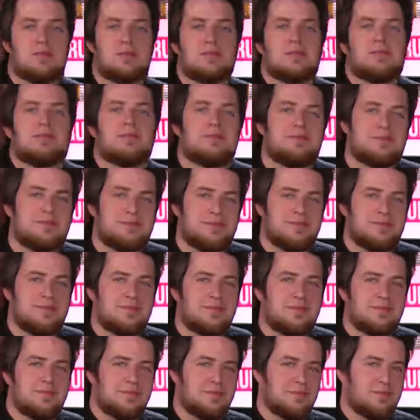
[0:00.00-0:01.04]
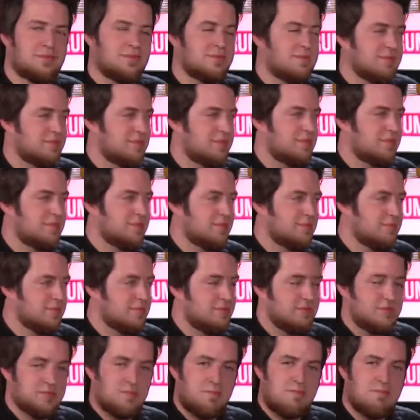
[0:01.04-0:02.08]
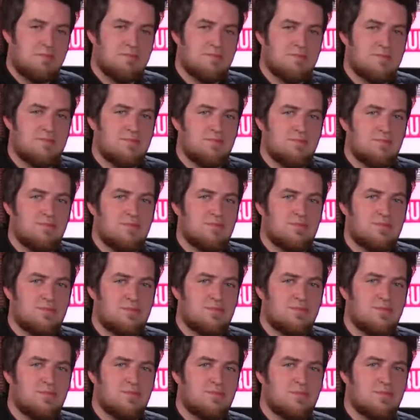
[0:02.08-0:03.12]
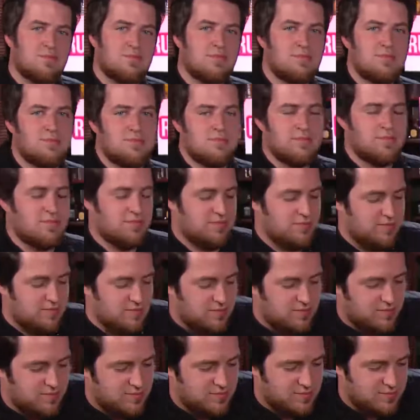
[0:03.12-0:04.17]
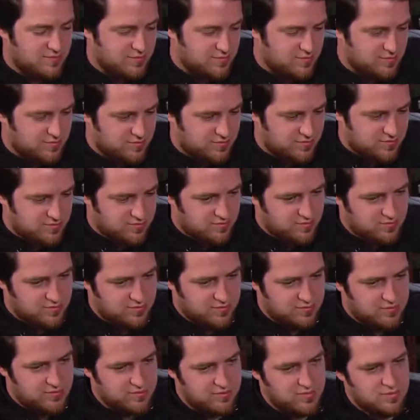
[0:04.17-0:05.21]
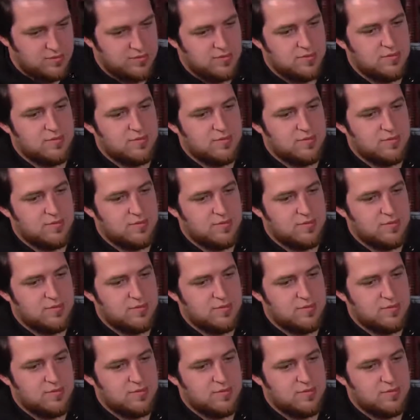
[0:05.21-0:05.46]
The person shown says nothing.